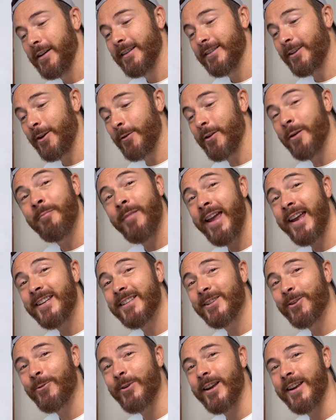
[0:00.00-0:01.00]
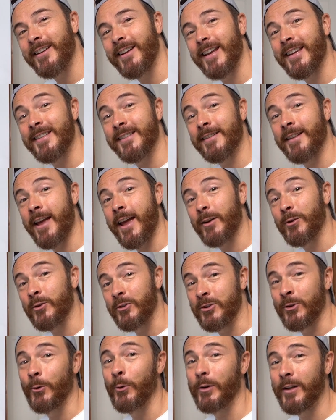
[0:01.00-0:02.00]
So the main screen is their
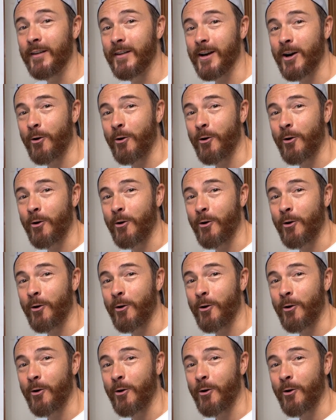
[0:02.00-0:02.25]
jewel in the